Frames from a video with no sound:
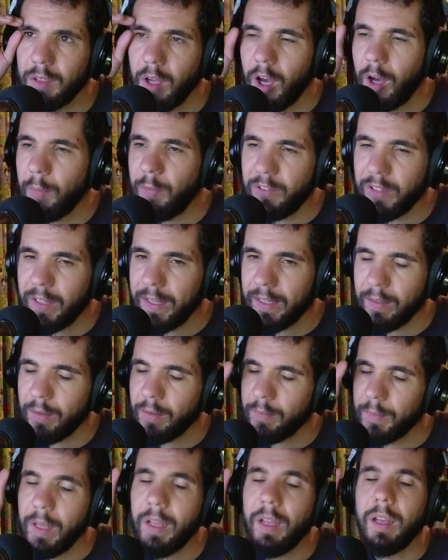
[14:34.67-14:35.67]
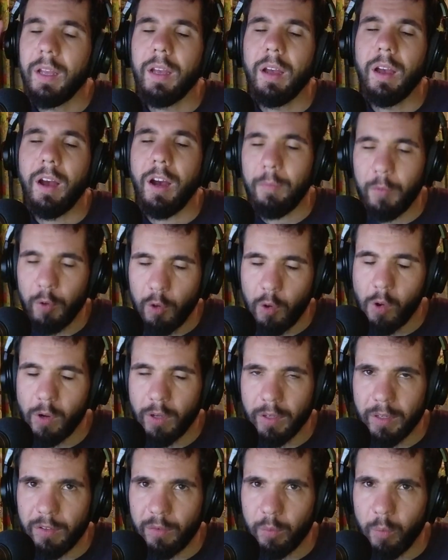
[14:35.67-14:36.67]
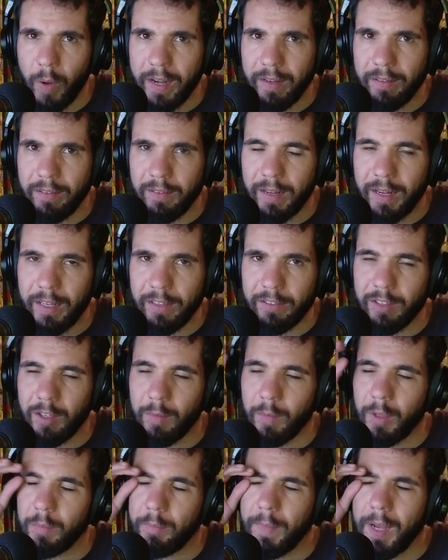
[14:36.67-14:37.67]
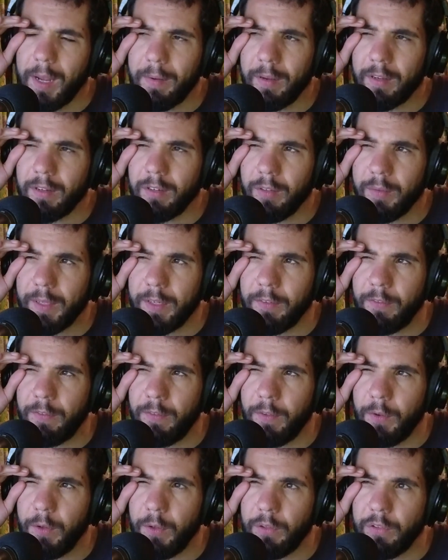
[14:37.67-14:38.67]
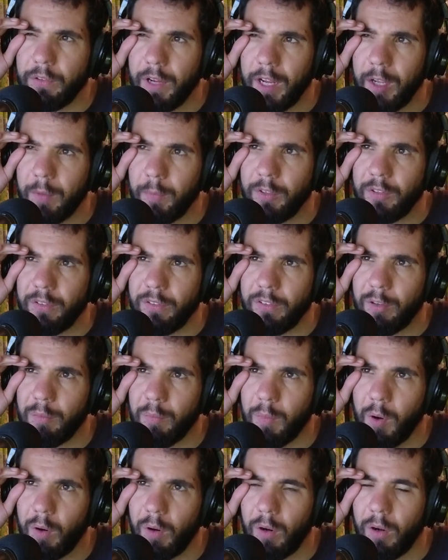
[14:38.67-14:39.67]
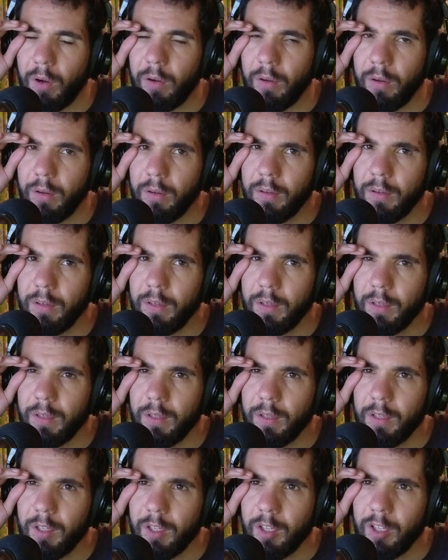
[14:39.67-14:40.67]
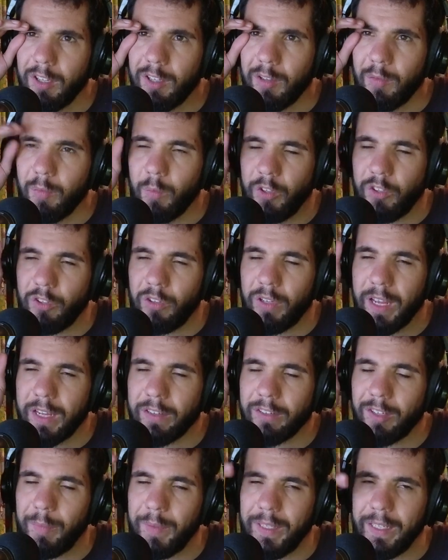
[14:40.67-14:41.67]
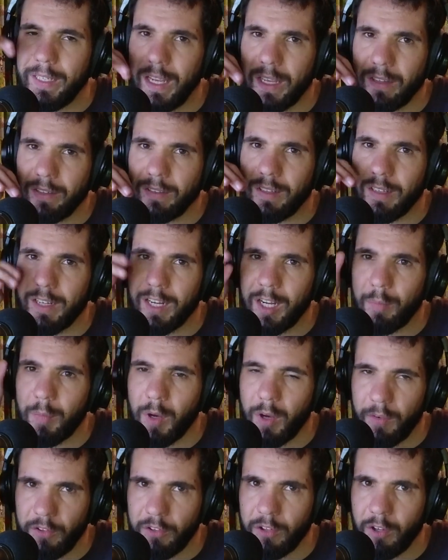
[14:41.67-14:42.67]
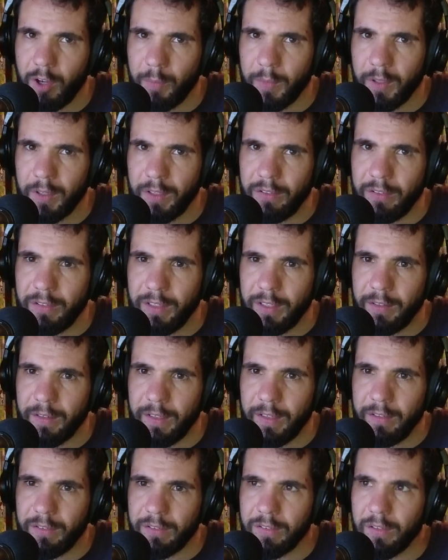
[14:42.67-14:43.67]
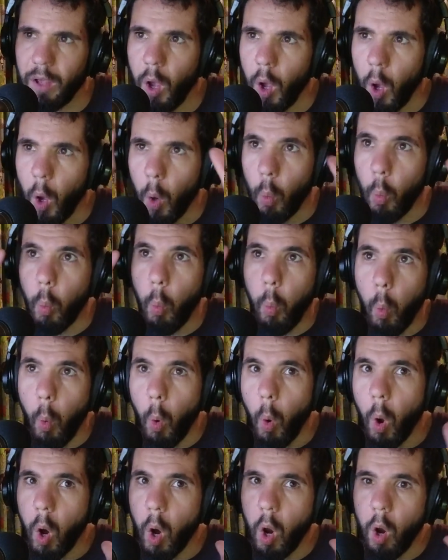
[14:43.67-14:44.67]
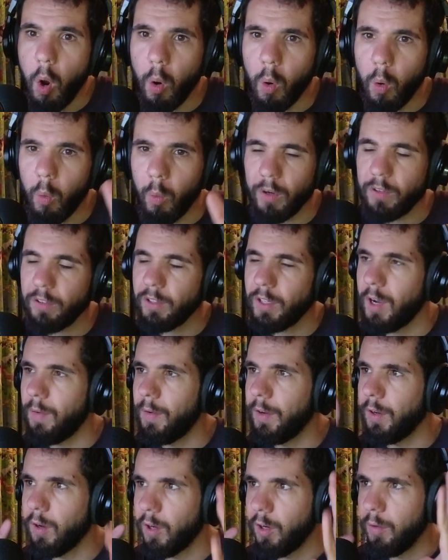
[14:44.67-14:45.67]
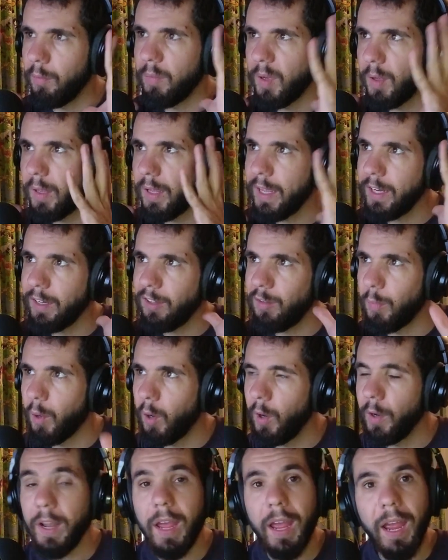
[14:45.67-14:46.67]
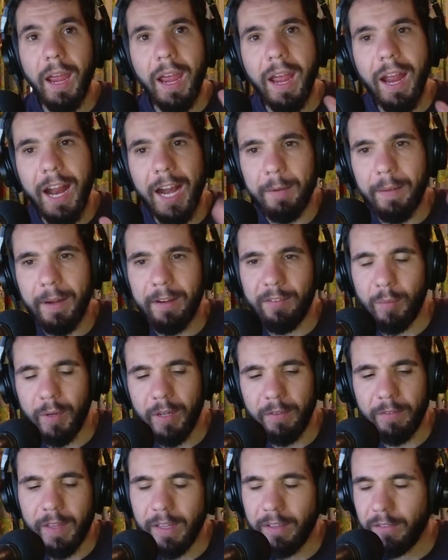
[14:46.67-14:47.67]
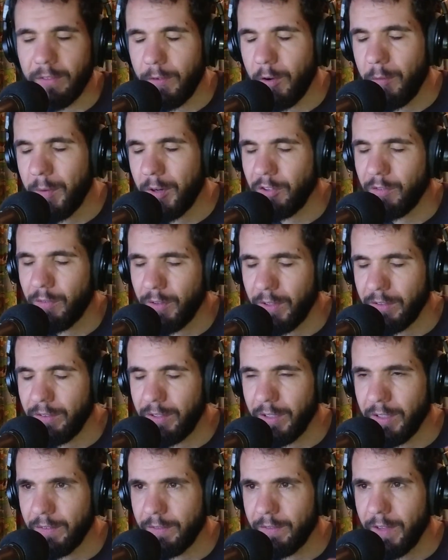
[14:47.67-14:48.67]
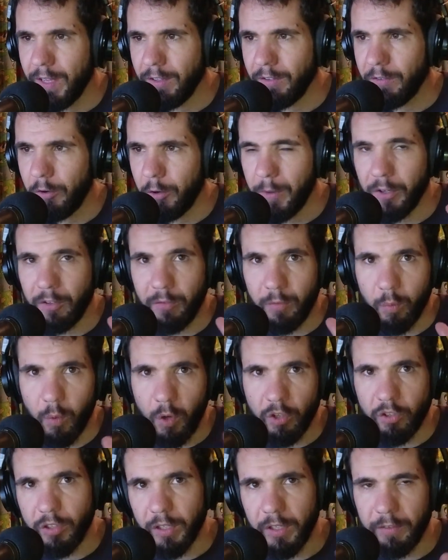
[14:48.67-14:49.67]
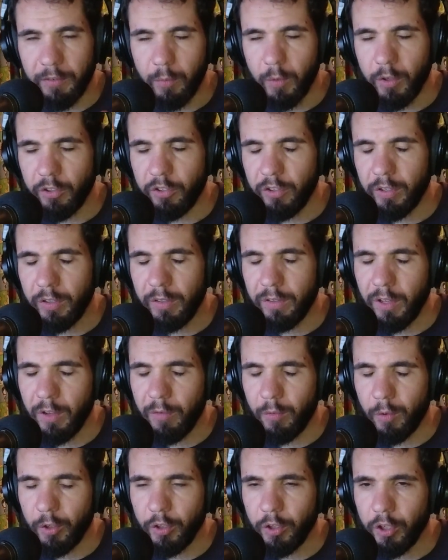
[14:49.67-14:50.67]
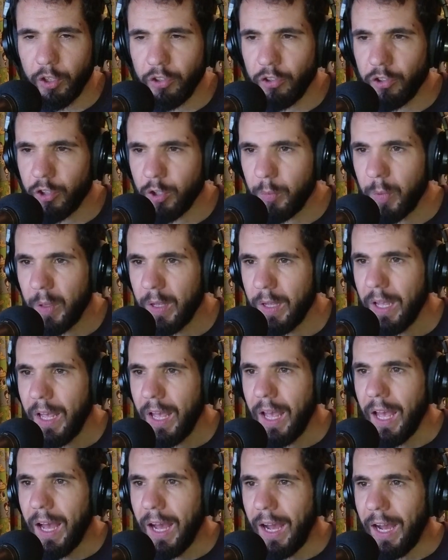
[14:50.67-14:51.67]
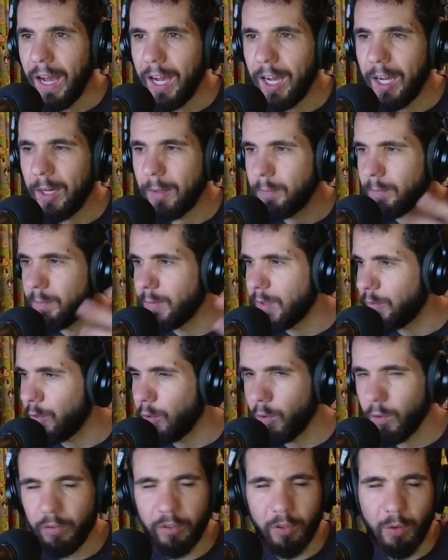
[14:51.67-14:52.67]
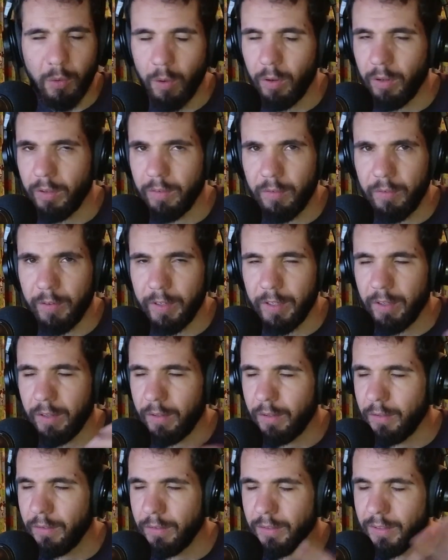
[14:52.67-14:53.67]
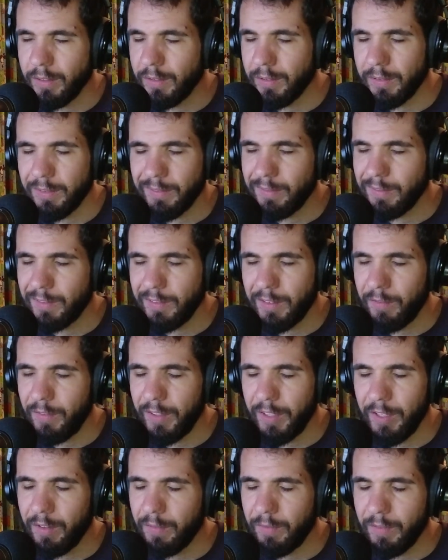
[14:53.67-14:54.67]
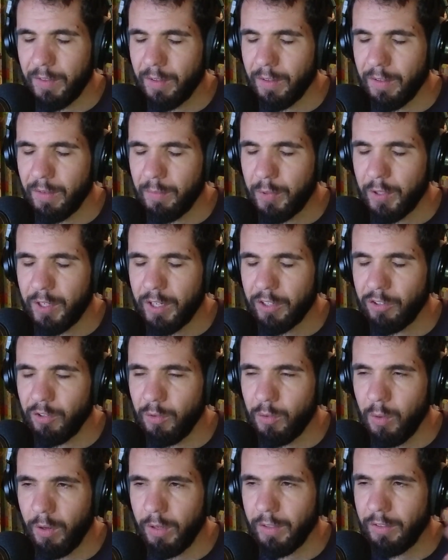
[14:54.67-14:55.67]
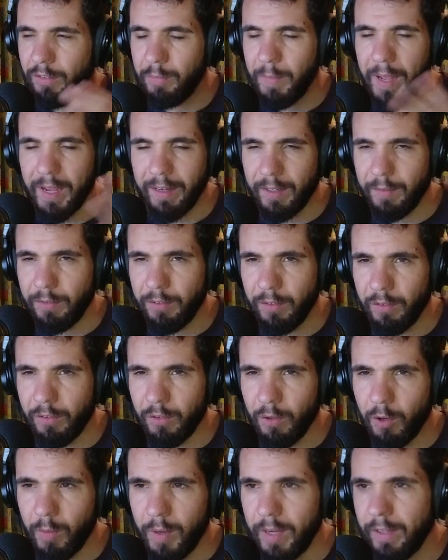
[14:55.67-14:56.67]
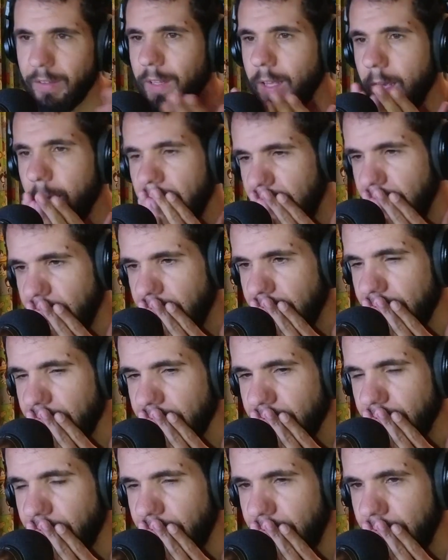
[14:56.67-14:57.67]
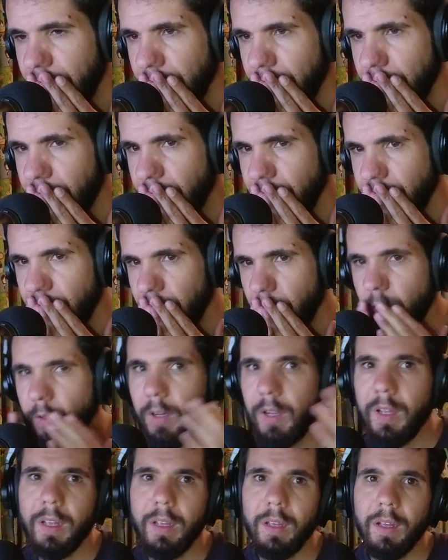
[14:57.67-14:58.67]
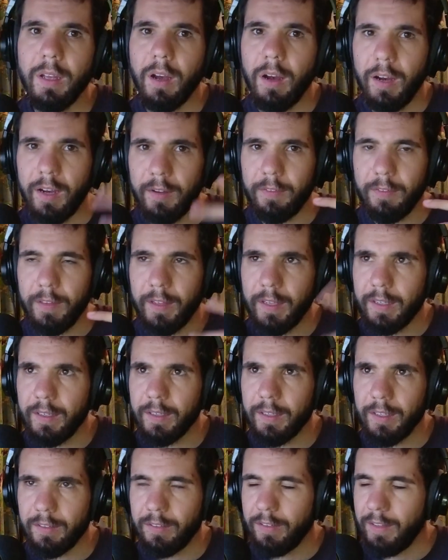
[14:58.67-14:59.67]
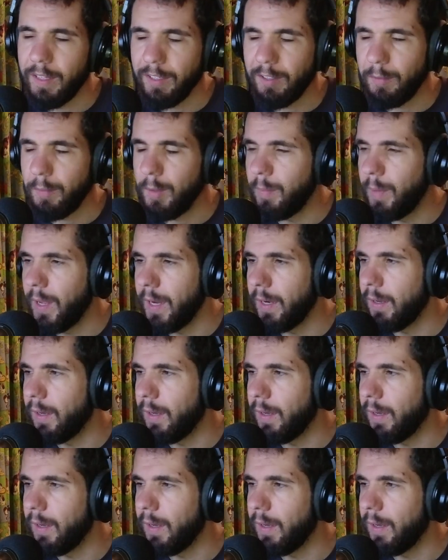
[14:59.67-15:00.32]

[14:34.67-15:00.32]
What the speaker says: I'm recording this Wednesday, so I'm like, maybe I could do that Thursday, which is tomorrow. Which should actually be yesterday by the time you're listening to this. Whoa, what's going on? My head's blown. Anyway, everybody, thanks very much for listening. Thanks very much for watching. If you watched it, it's over on YouTube. Of course, the quality of the video the production quality is magnificent as always. It's actually really awful. I think it needs to be better.